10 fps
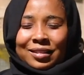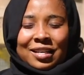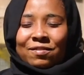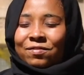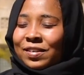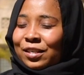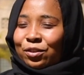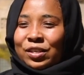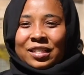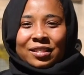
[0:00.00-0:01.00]

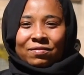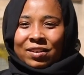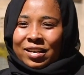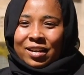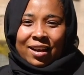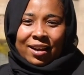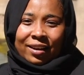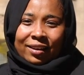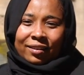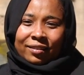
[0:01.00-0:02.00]
infection is very
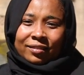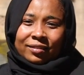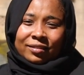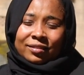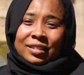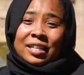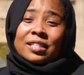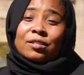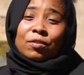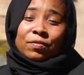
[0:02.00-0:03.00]
high. Mm. The
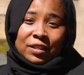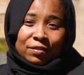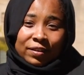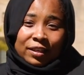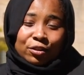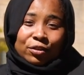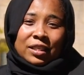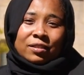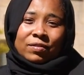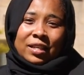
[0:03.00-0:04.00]
risk of infection
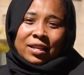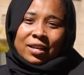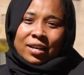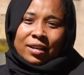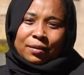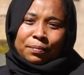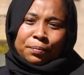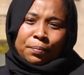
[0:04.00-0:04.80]
is very high.